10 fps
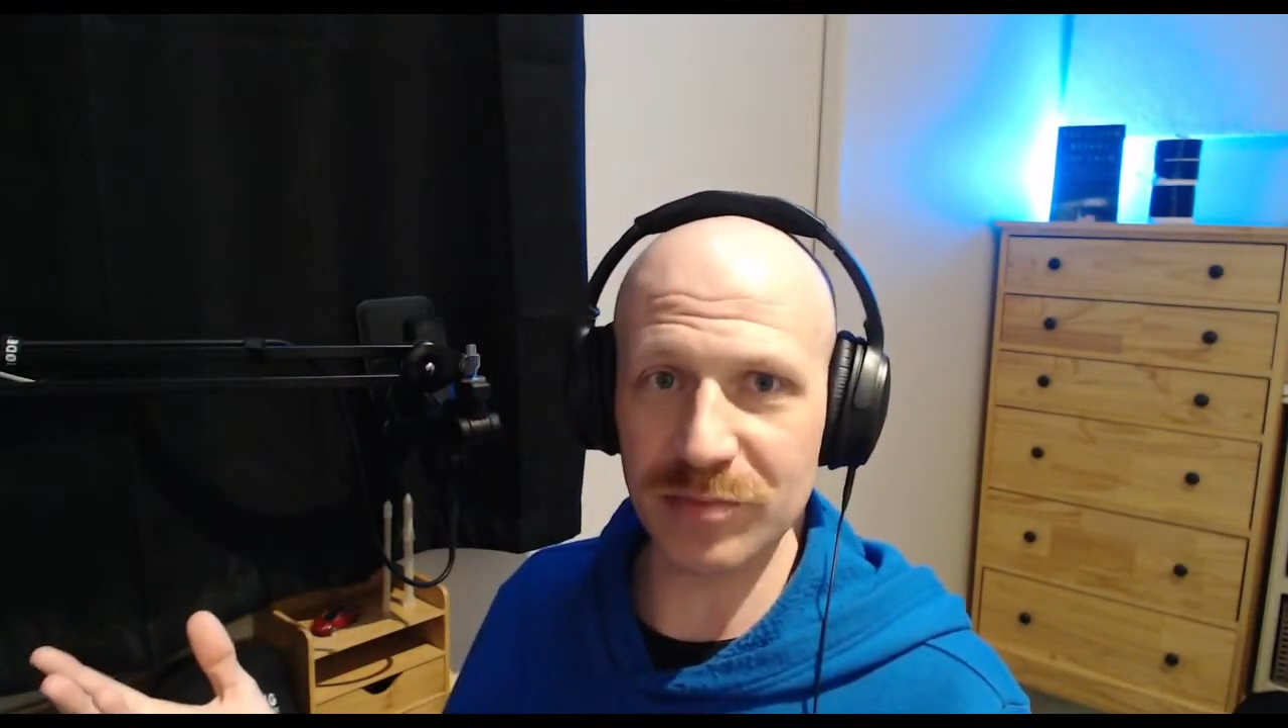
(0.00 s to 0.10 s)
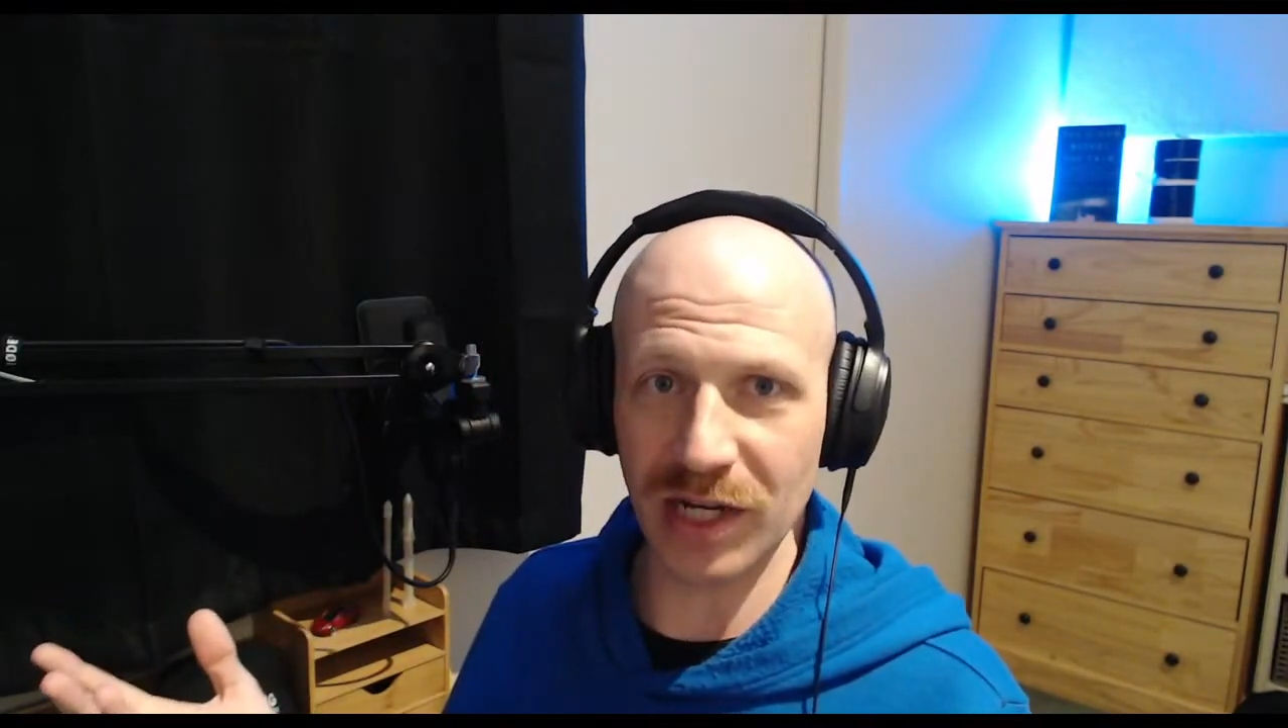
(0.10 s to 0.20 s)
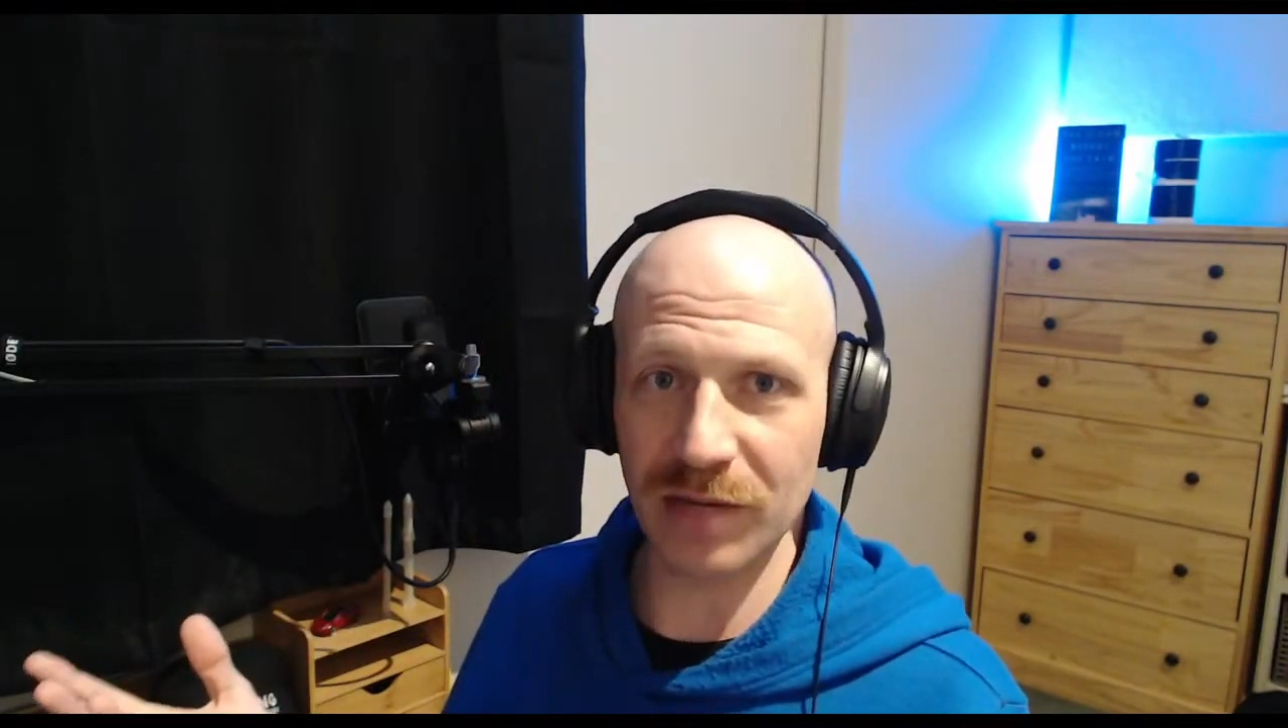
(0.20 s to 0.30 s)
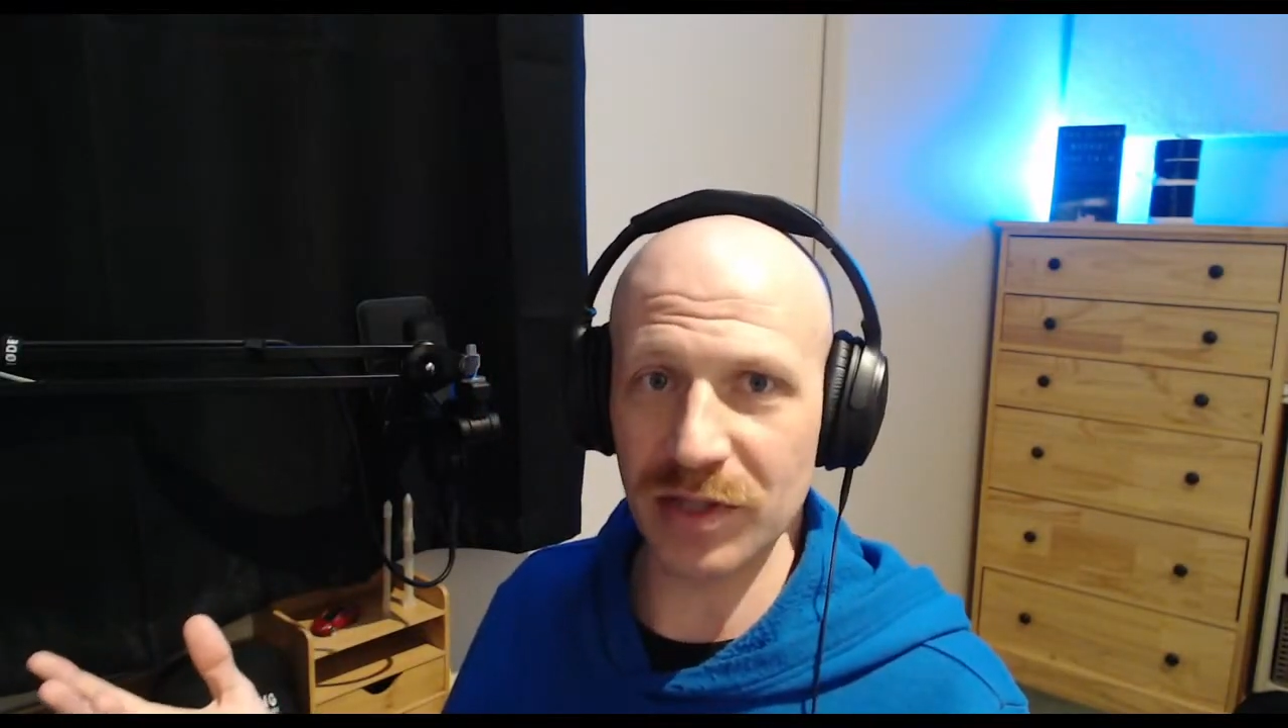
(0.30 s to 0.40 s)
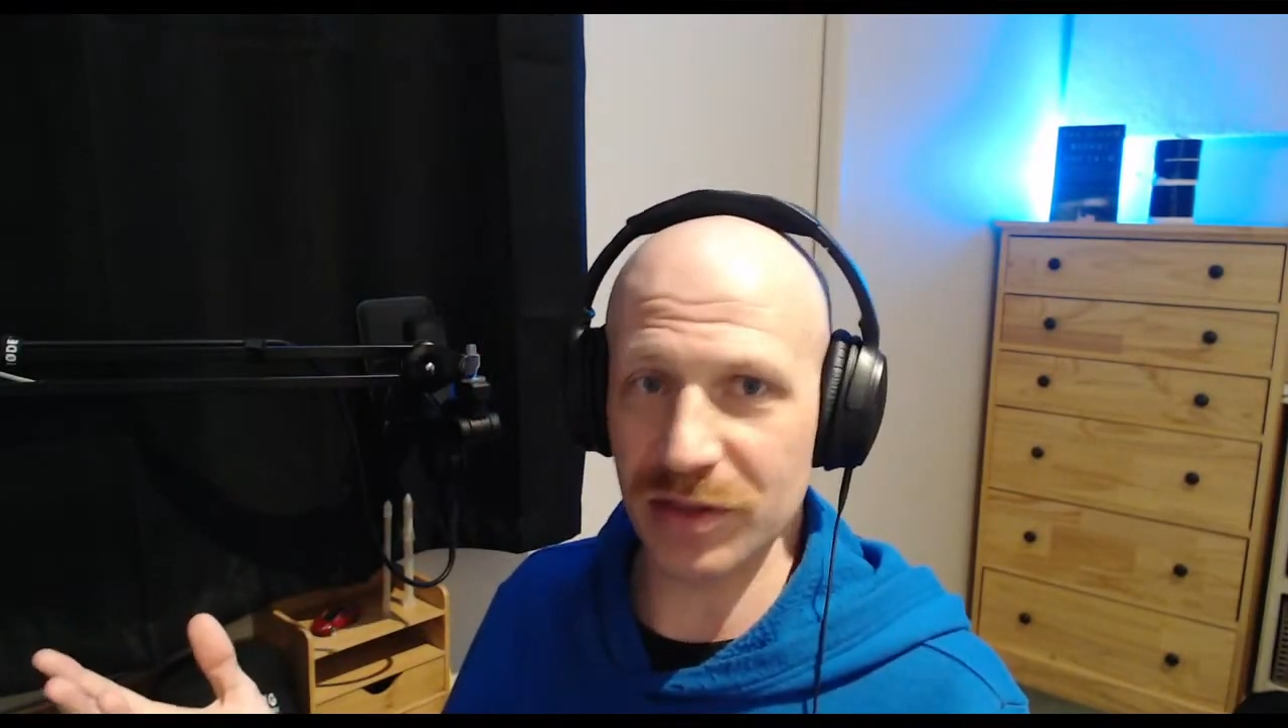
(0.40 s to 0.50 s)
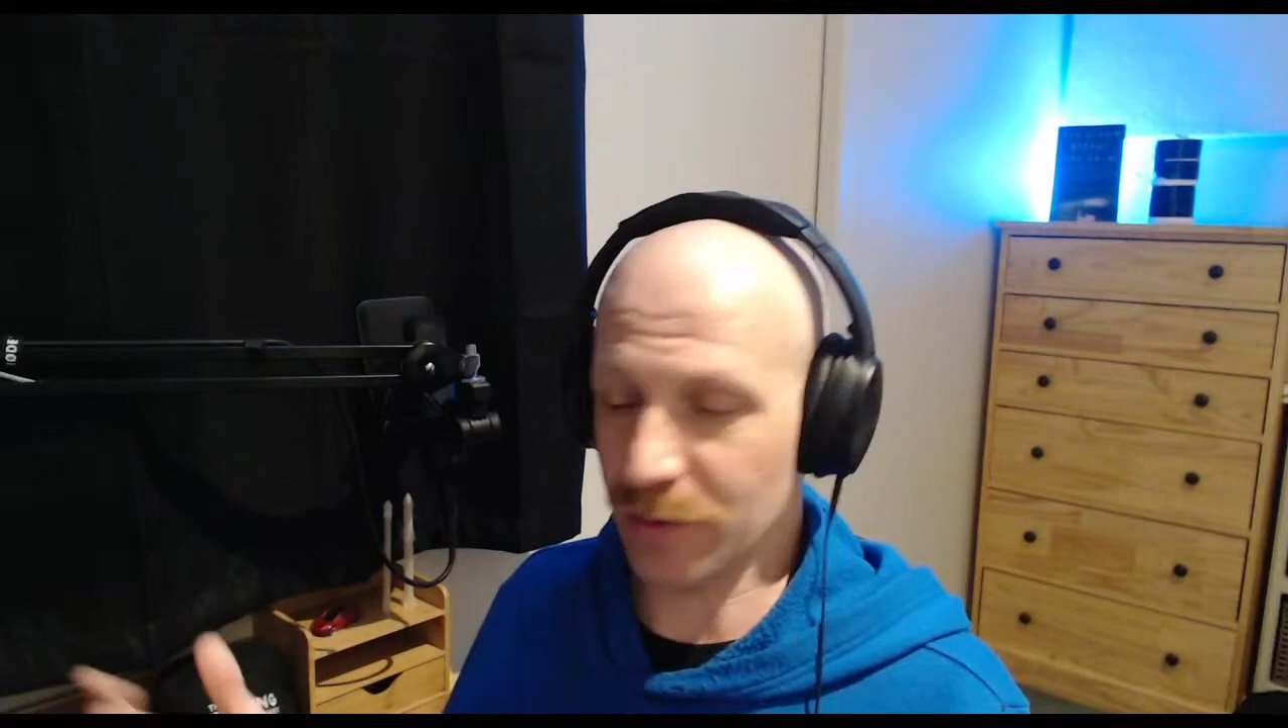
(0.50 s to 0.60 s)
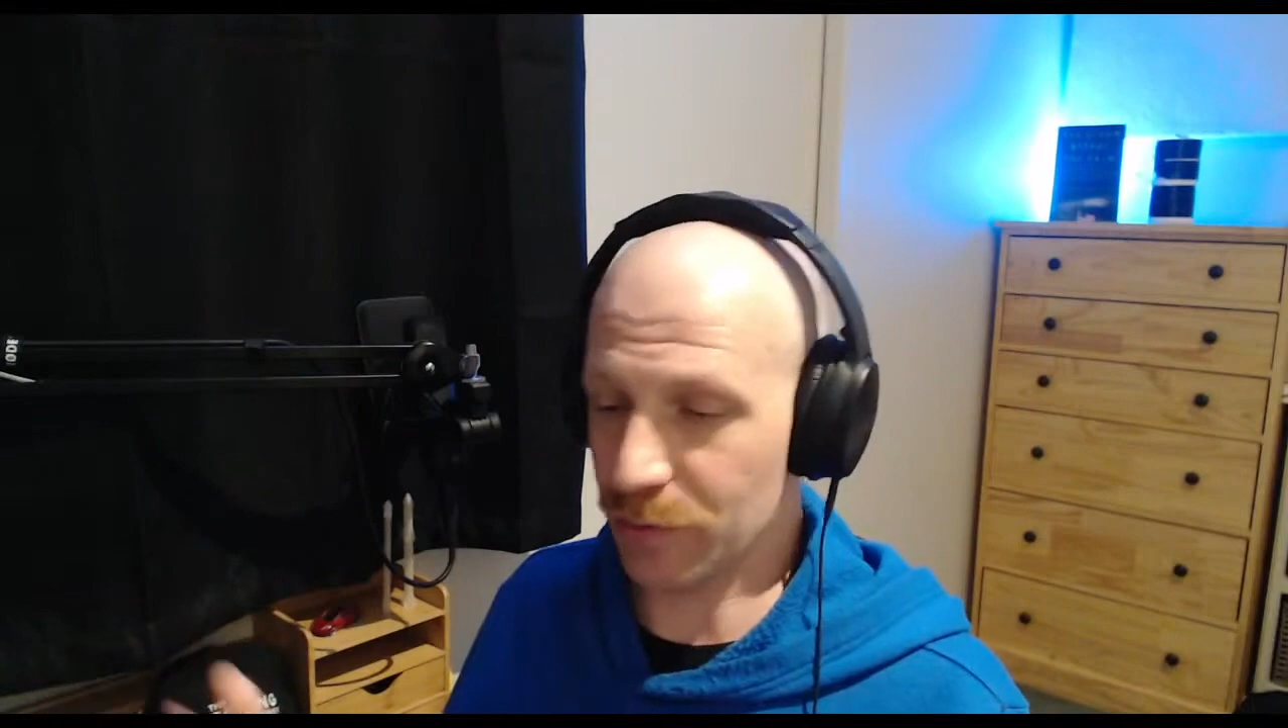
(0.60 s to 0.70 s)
time that they're